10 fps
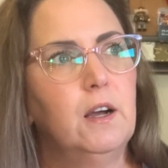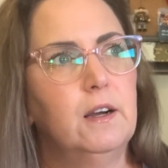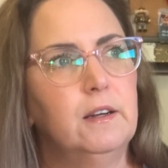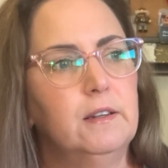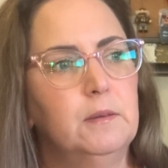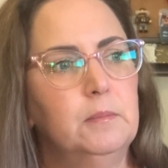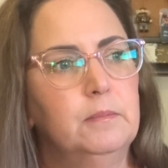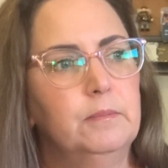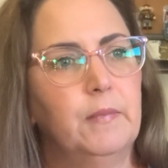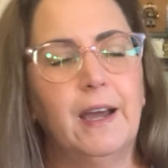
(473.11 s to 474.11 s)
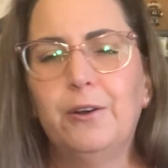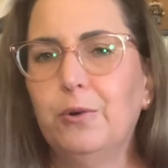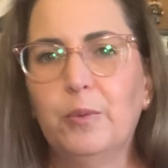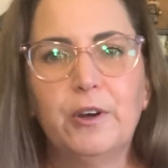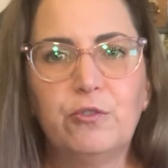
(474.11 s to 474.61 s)
I
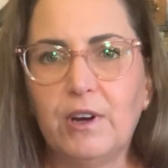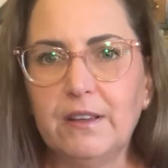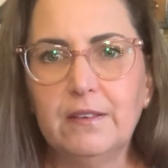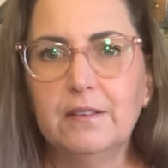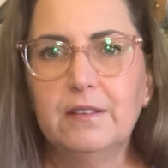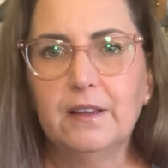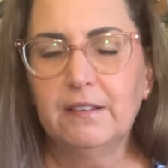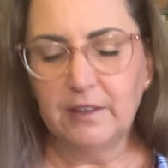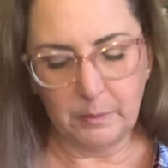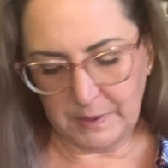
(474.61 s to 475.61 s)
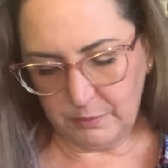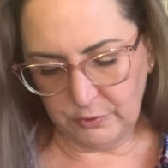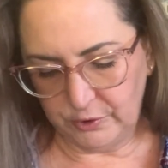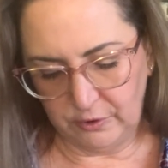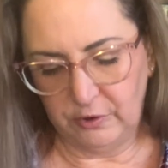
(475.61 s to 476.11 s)
don't wear dresses like some people
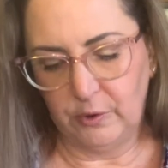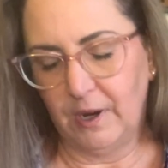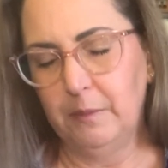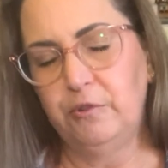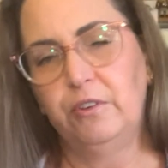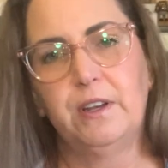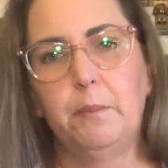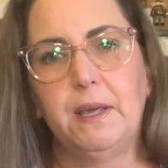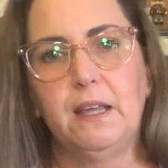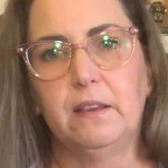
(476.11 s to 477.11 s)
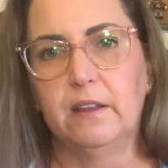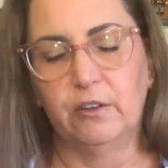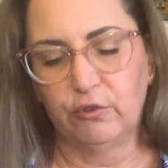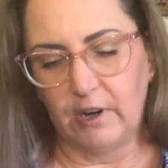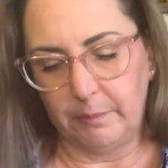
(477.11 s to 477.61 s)
do, so I'm just not making
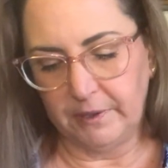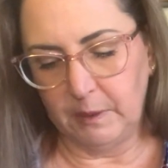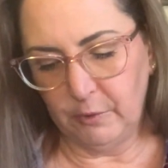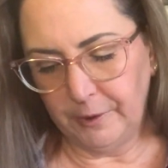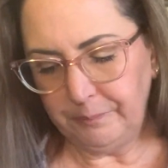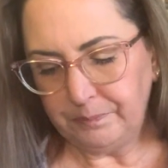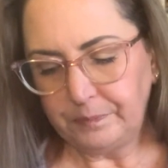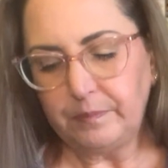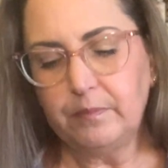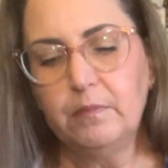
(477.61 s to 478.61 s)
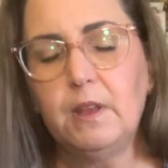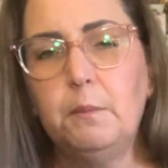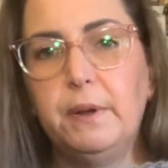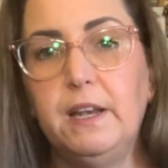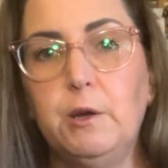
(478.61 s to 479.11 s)
things cropped anymore.
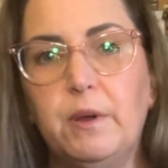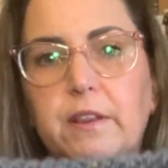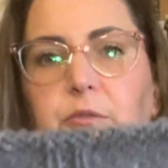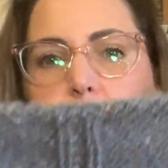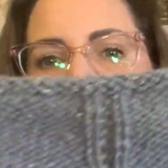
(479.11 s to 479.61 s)
But anyway, this one